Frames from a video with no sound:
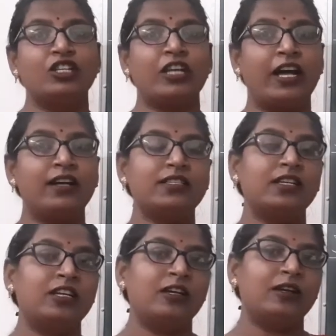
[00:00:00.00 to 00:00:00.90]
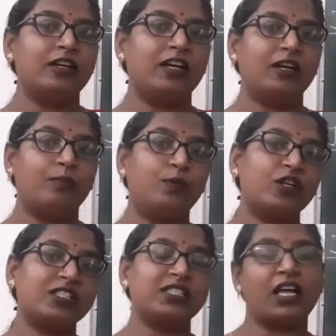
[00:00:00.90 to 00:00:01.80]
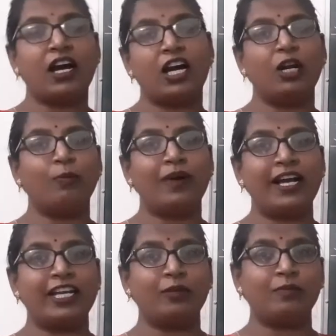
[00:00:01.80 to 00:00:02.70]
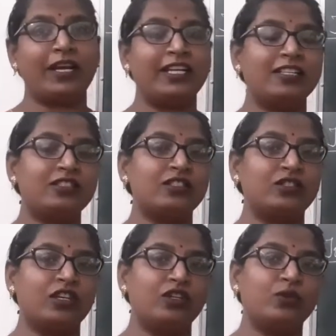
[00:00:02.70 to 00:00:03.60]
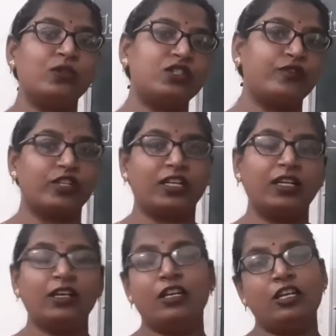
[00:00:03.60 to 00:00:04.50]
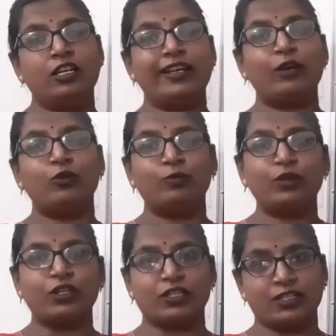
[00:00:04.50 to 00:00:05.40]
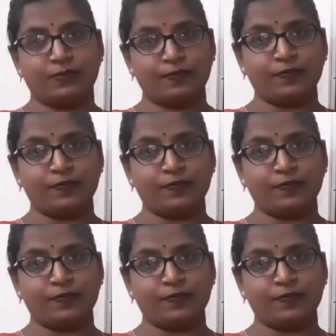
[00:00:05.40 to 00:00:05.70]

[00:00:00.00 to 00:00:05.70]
And books are mine. Mine is used for the noun books.